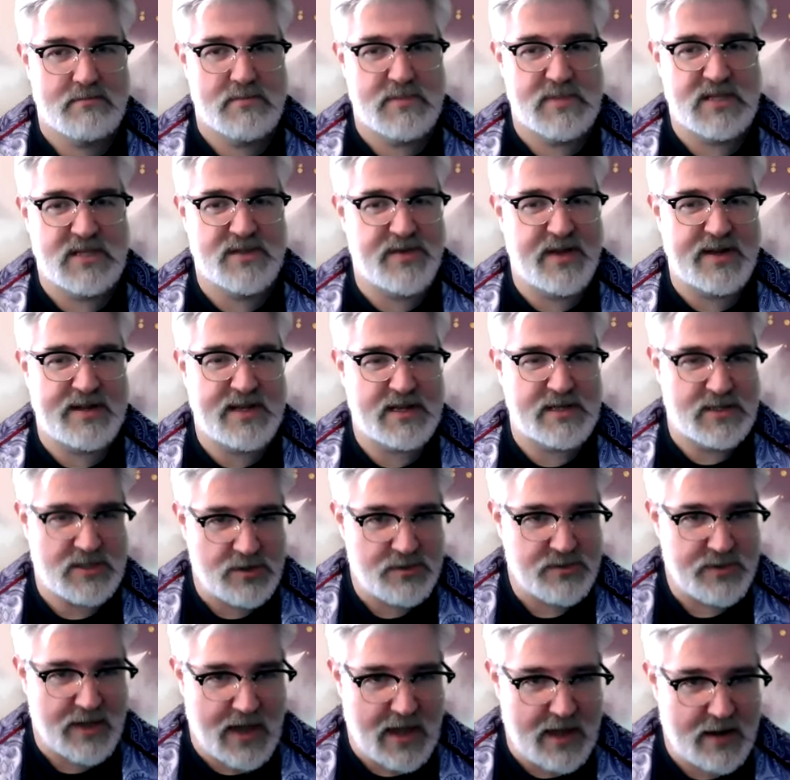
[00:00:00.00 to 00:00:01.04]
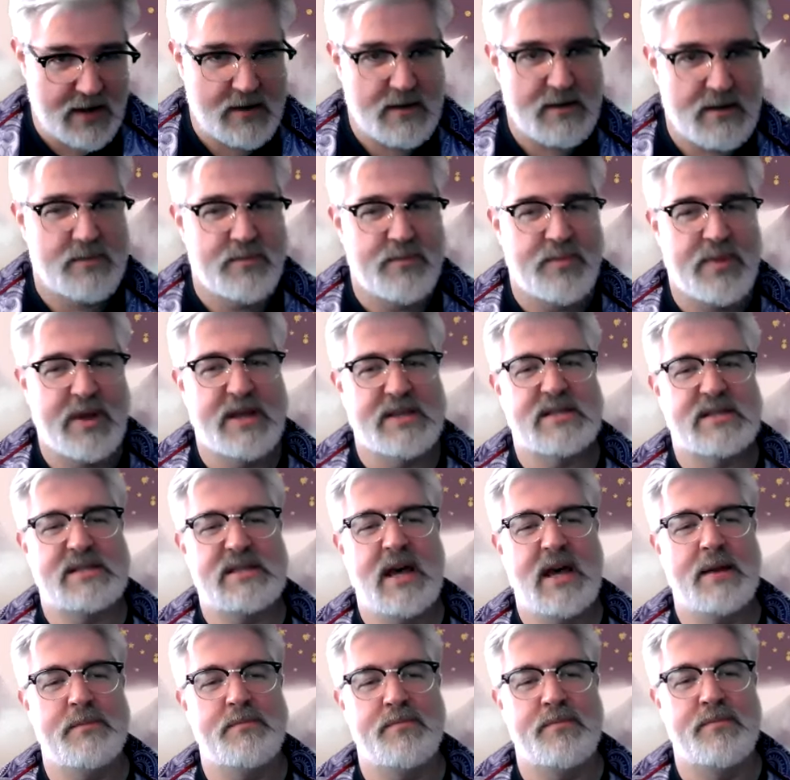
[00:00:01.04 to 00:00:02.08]
this event doesn't do that because it's
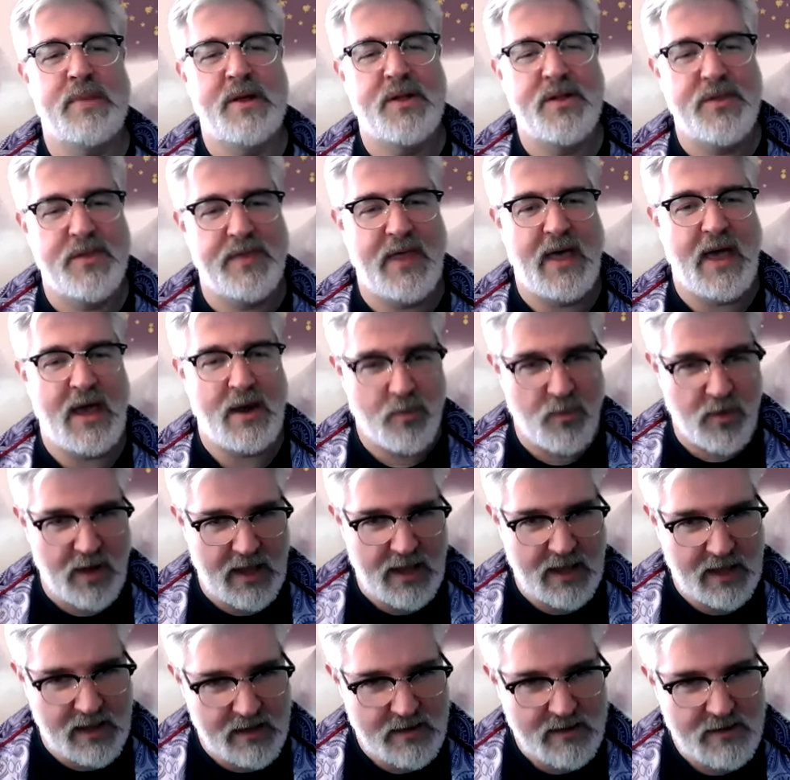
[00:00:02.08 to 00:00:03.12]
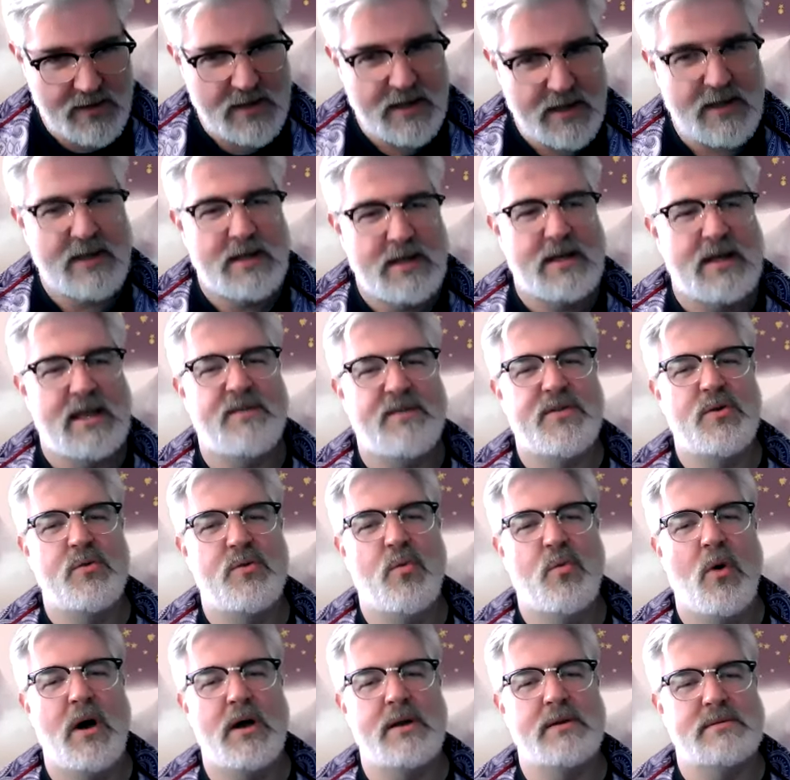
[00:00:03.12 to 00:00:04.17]
not built that way if you
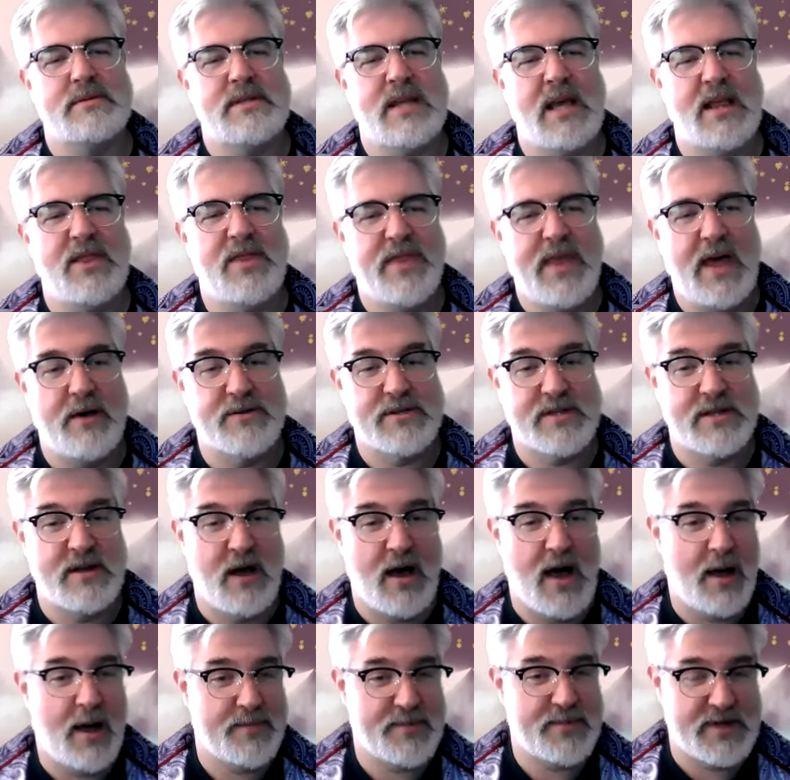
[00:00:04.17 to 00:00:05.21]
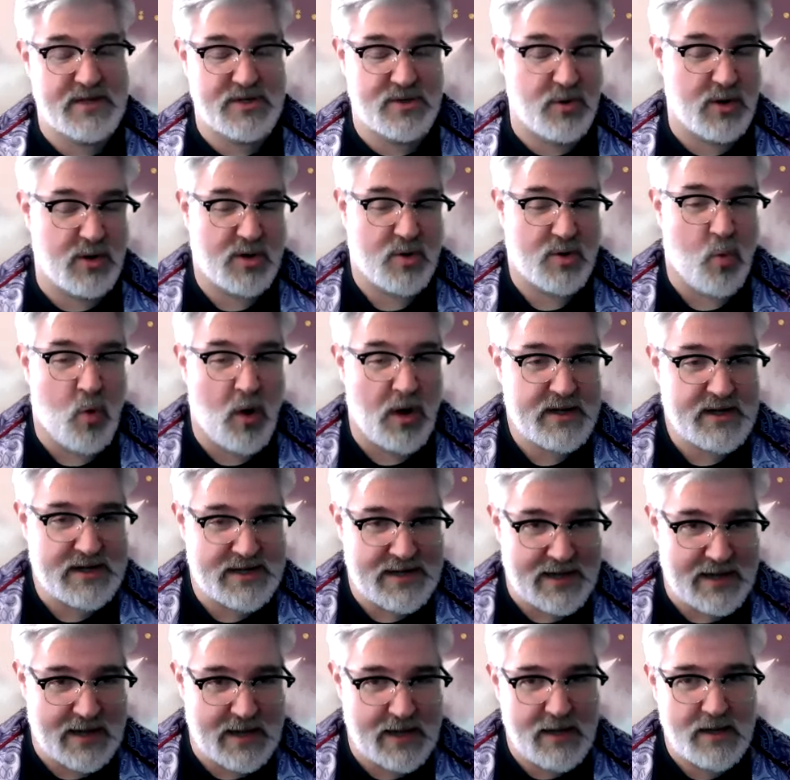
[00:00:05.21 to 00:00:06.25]
want 10,000 opt-ins you want
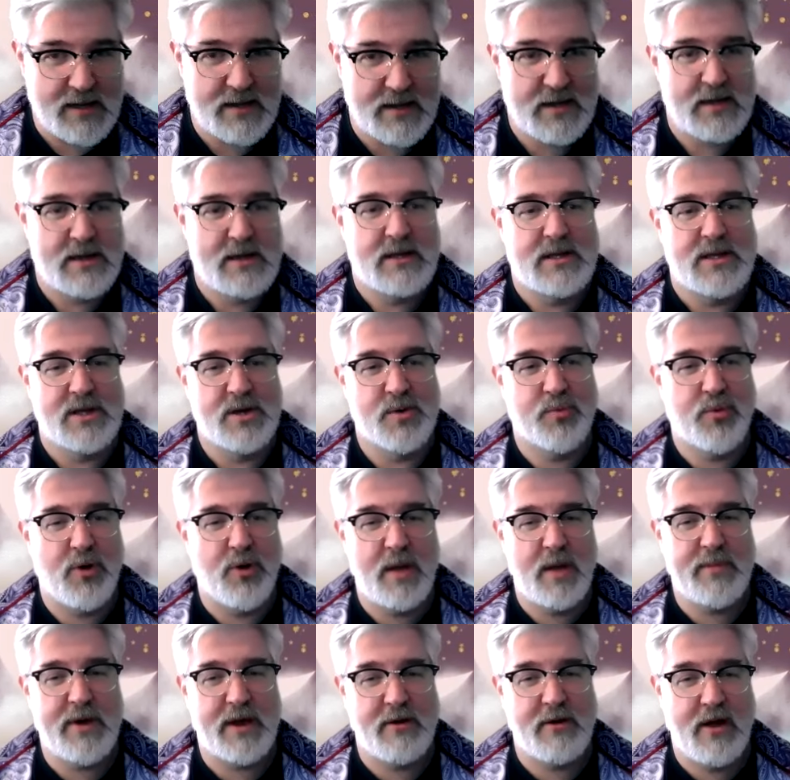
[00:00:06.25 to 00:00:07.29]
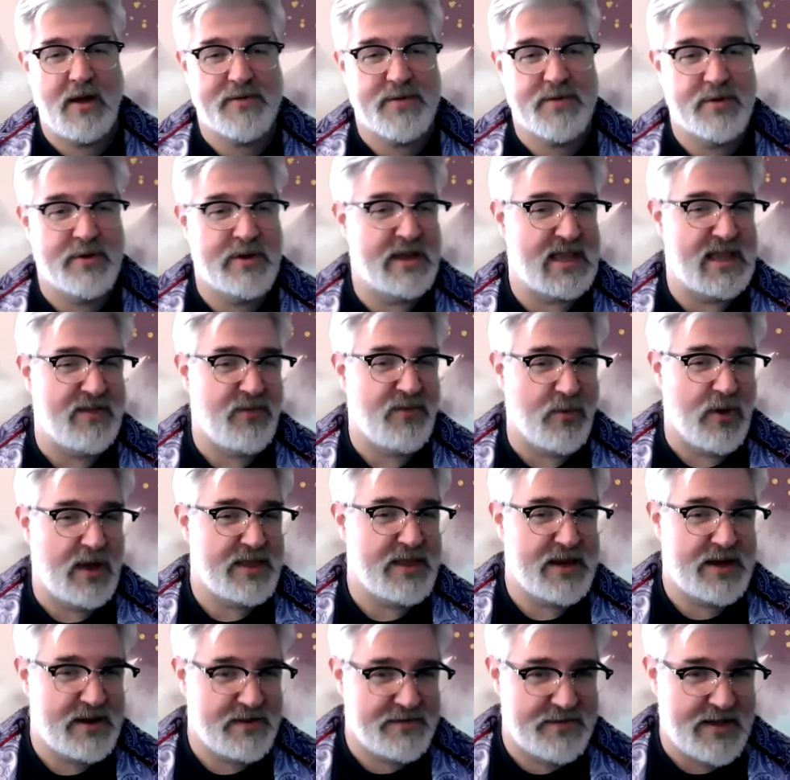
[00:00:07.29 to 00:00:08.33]
quantity you're probably better off doing a giveaway
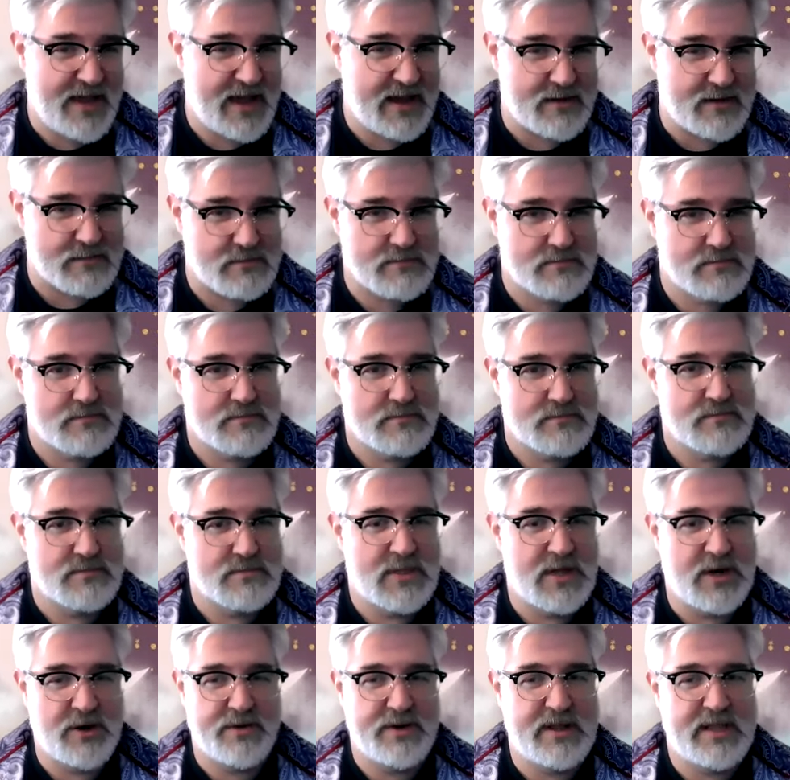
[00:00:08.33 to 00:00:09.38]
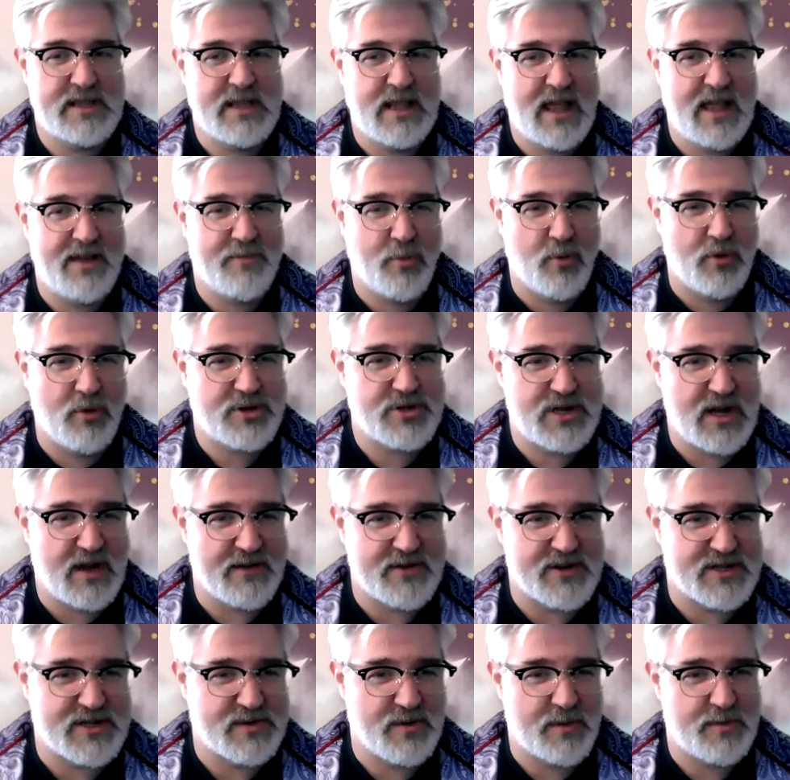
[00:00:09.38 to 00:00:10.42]
than an event you don't need the live portion of
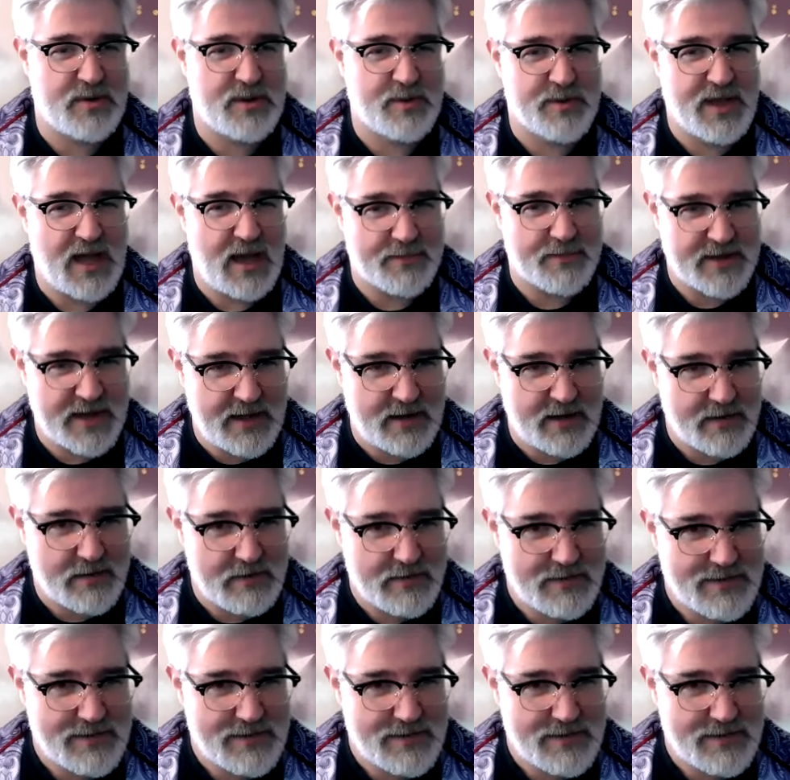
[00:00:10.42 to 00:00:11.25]
it just want people to opt in